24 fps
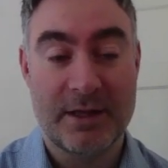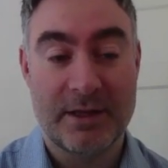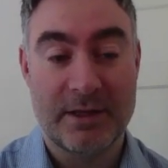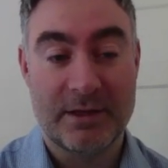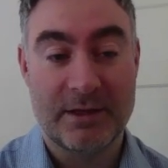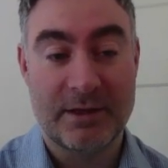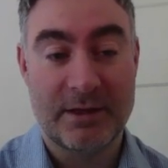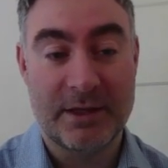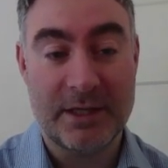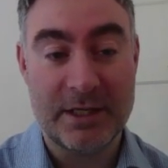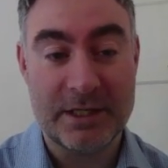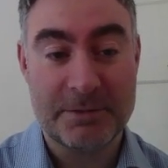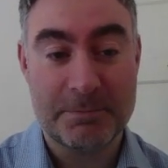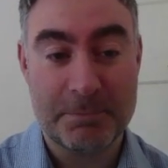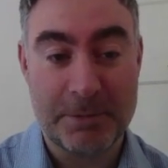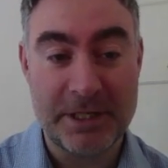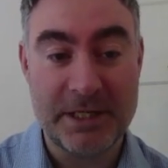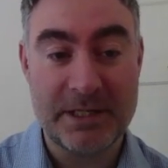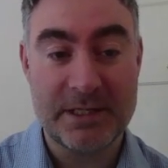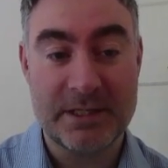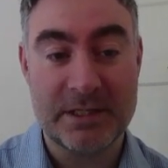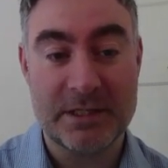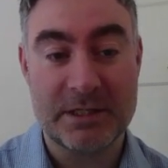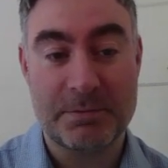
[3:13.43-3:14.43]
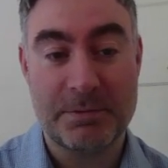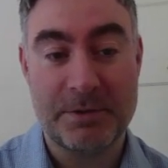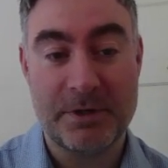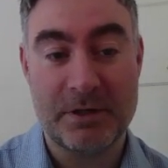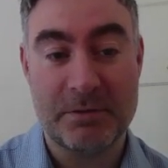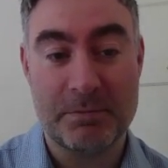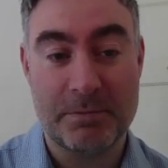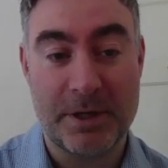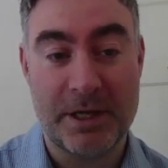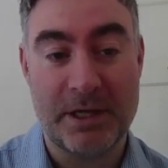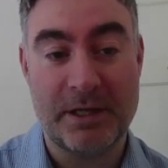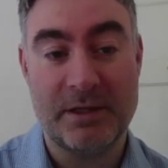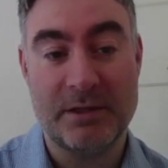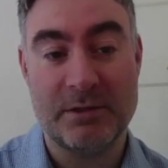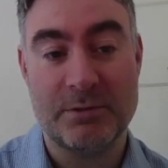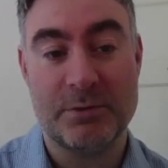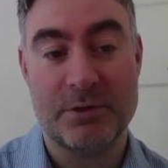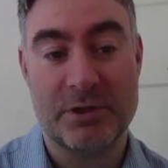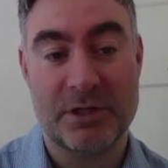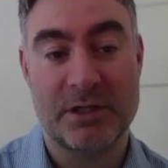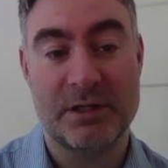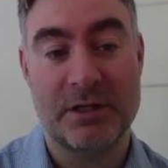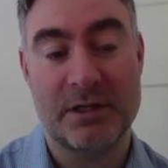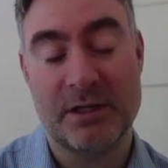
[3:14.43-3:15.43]
this piece that's being pinned,
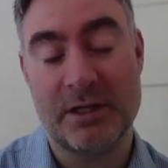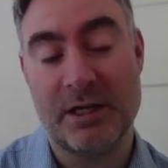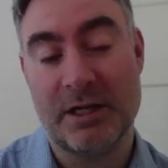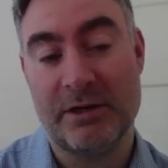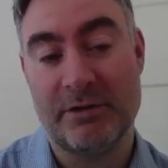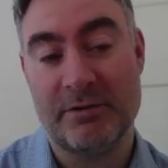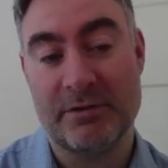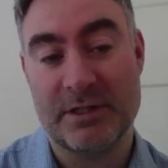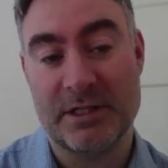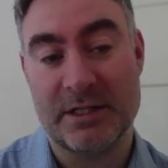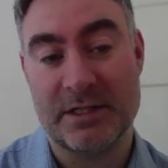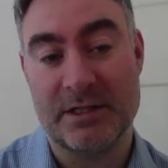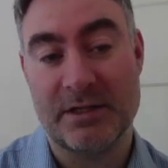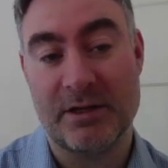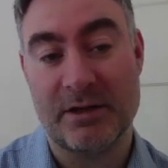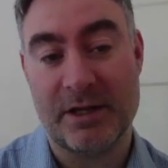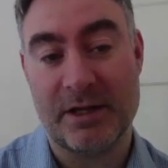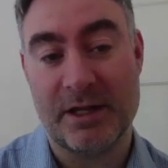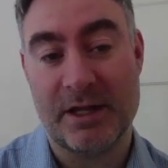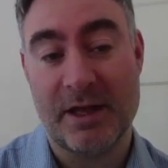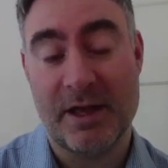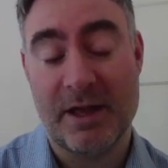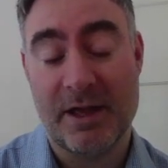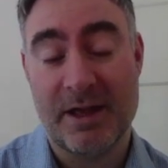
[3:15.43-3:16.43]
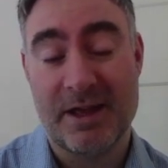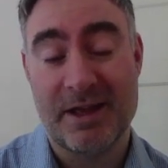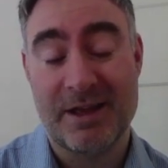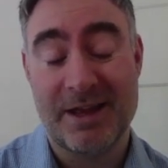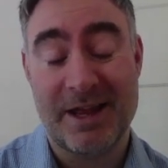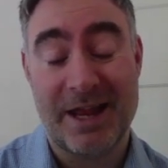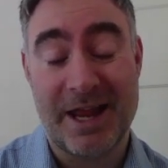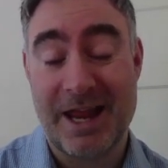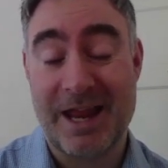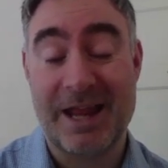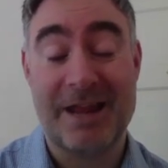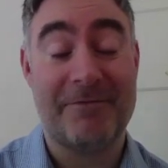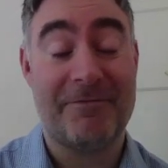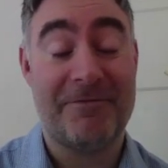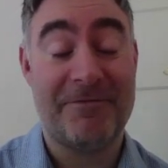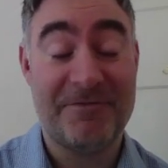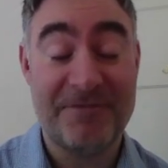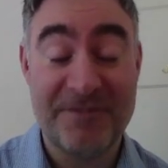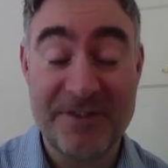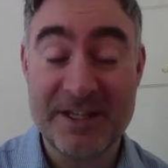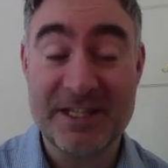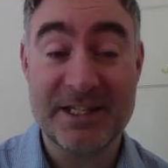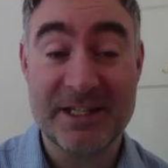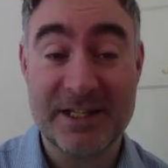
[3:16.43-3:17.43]
which here is this knight, it
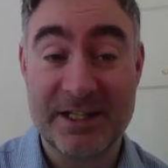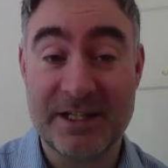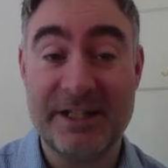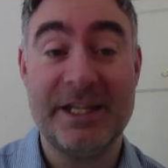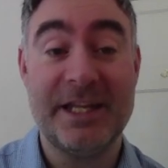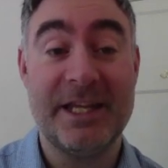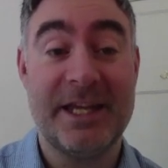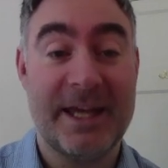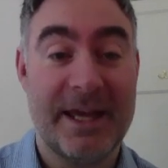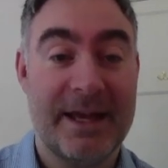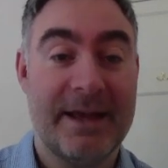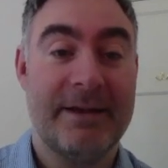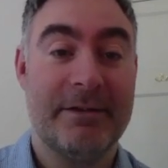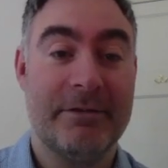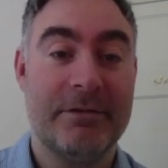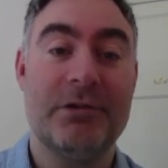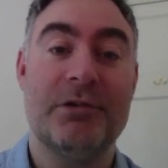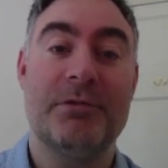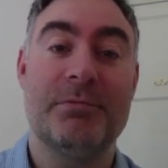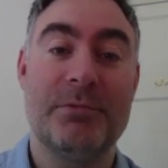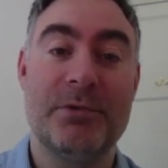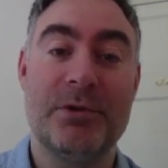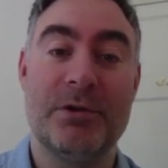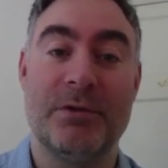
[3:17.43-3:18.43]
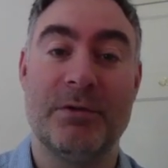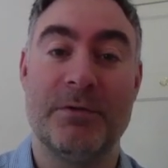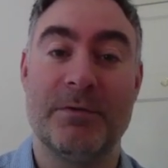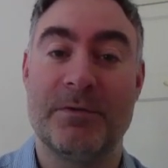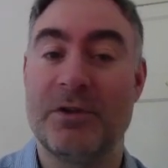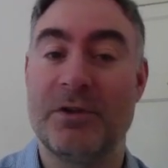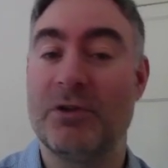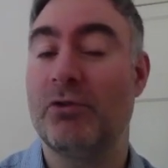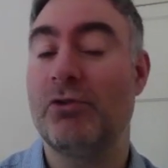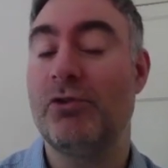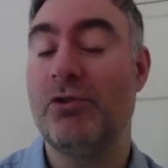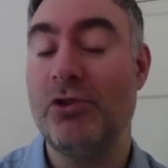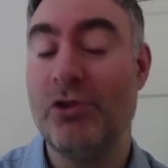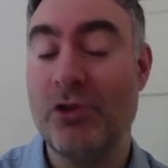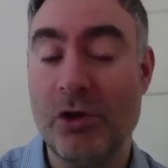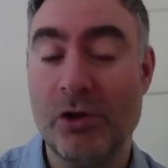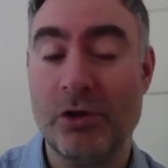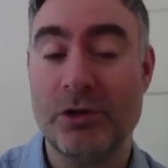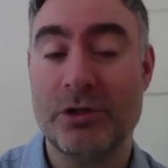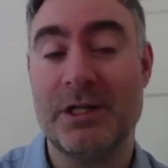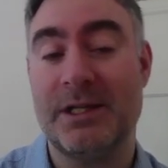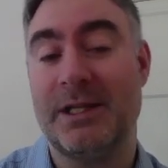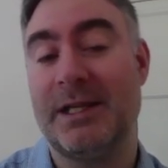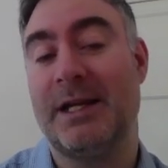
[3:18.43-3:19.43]
physically cannot move. You're
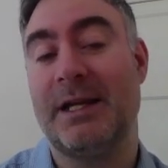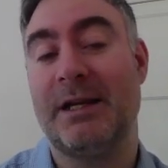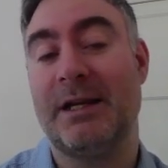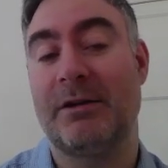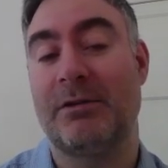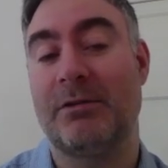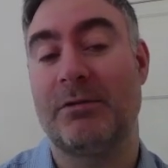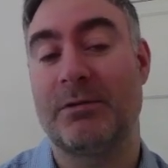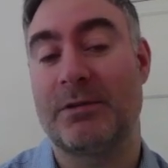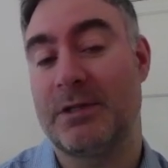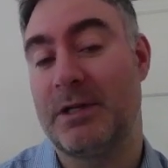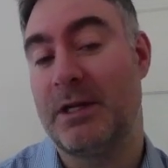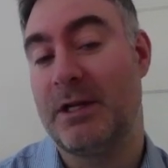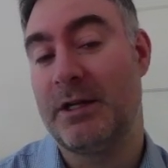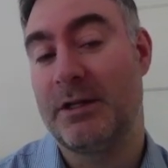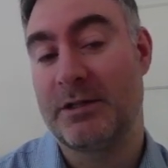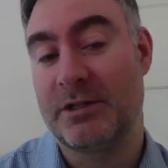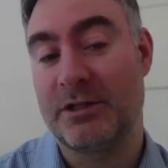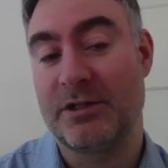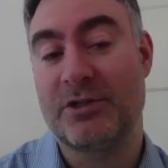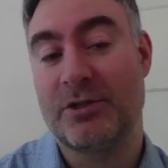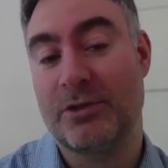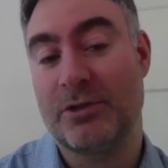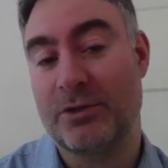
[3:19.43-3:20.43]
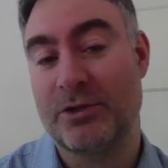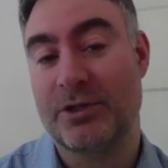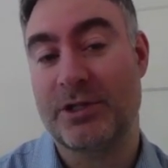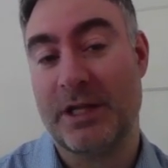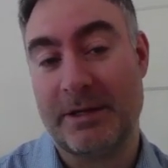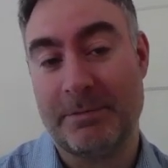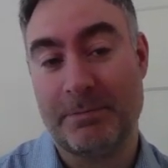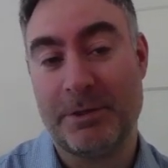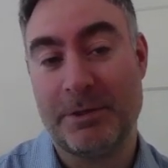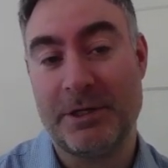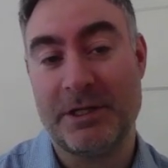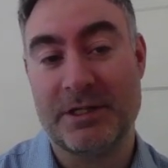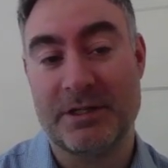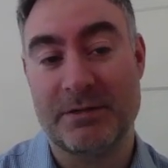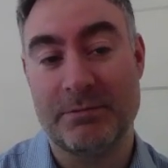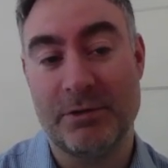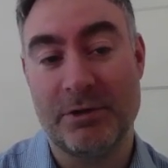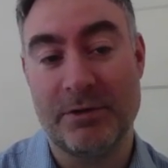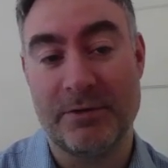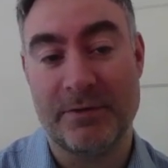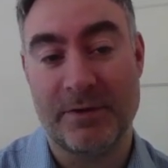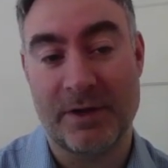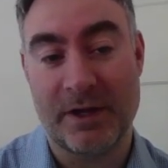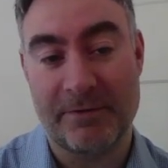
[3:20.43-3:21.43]
not allowed to touch that piece and
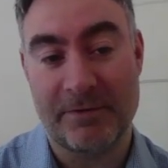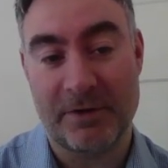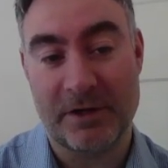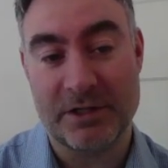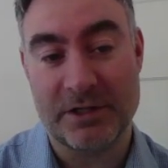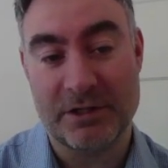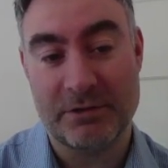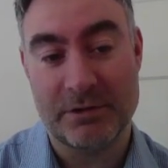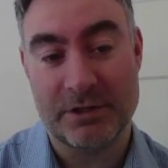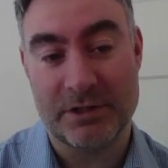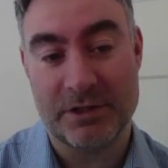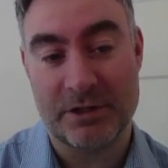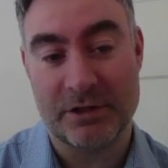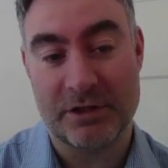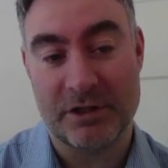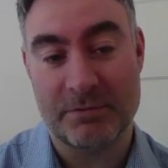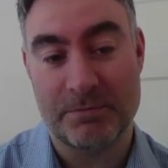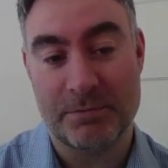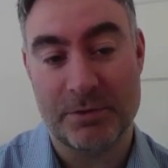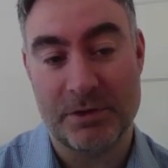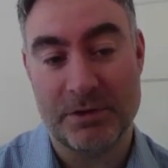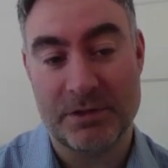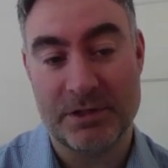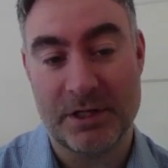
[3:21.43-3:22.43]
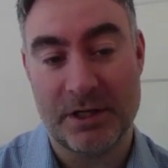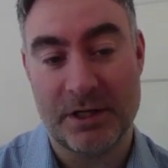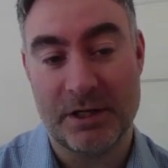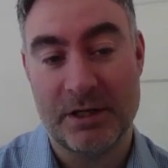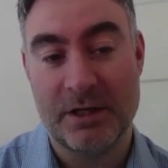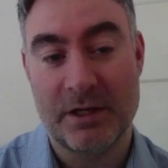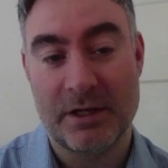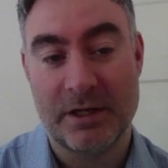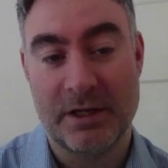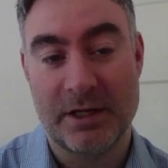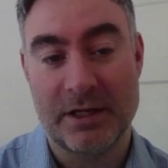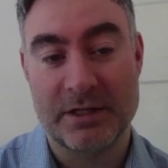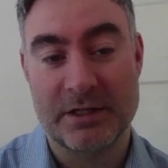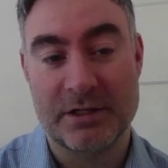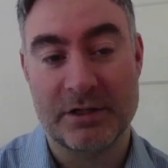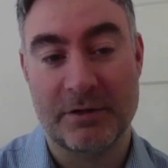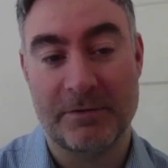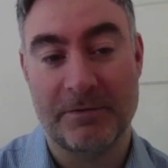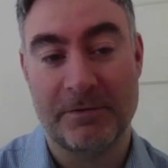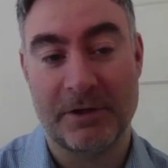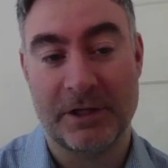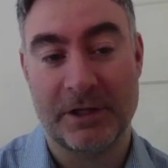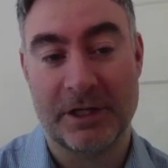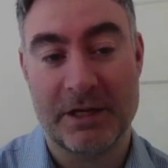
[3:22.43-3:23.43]
move it. If I do this on the computer, it's going to
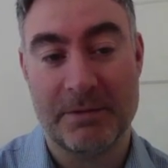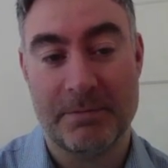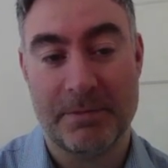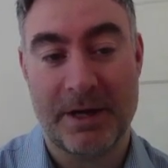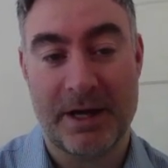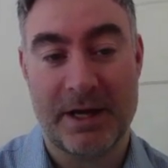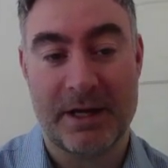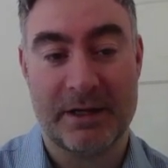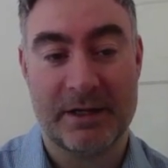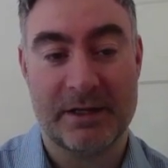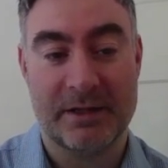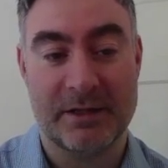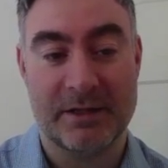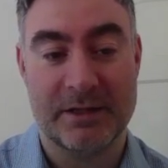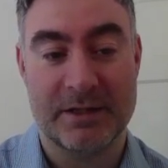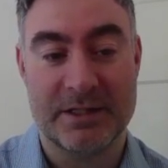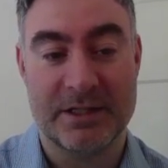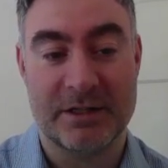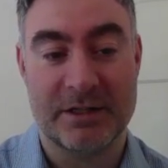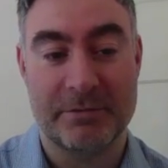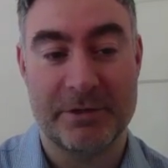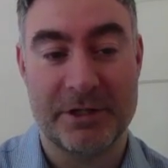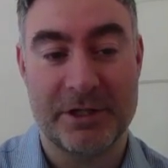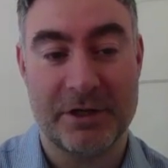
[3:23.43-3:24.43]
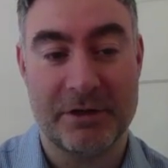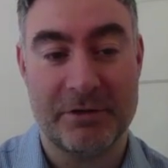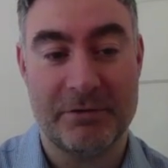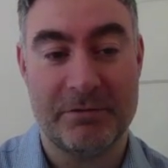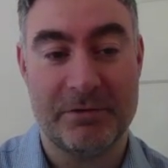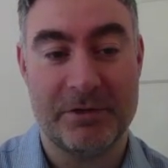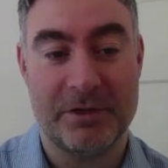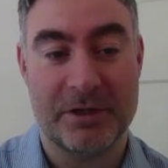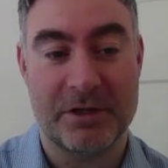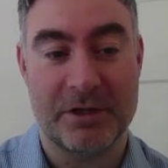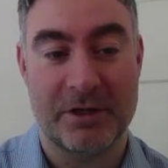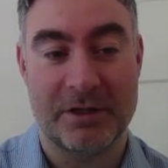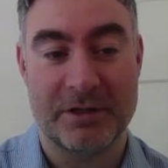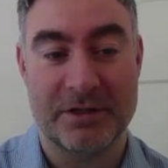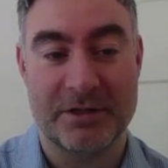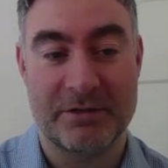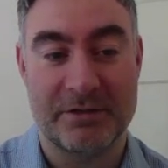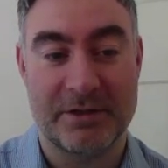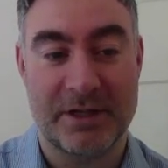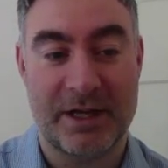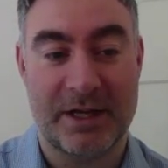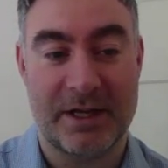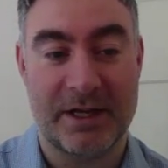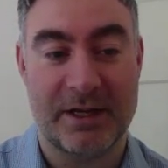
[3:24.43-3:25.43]
flick it back and going to tell me, no, you can't do
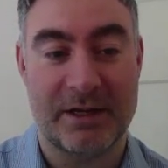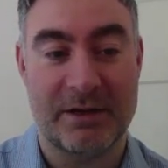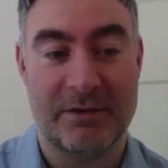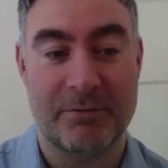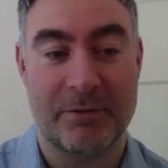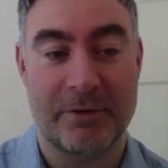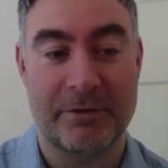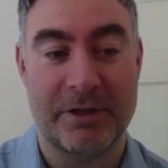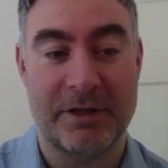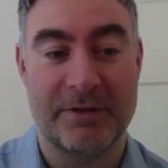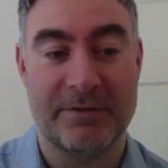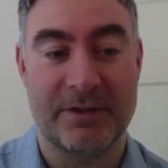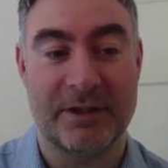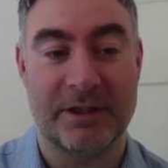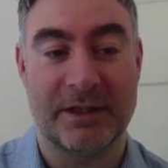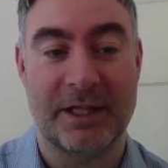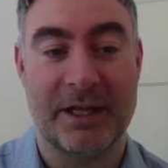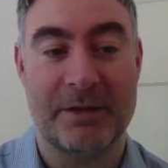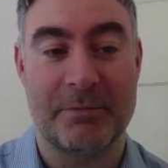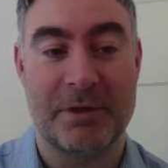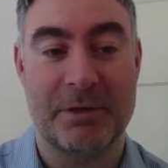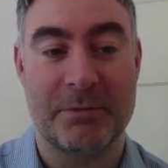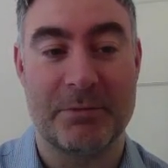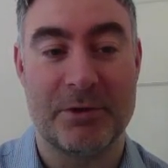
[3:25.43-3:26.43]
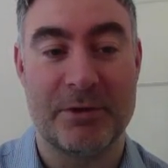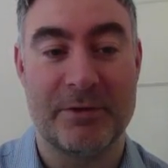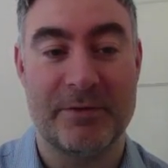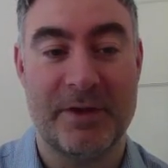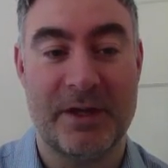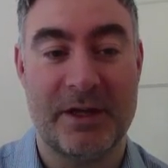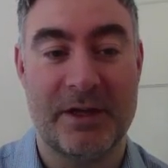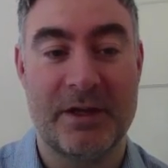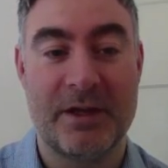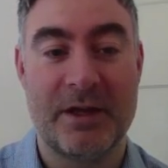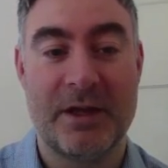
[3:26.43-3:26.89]
that. It won't even let me move it.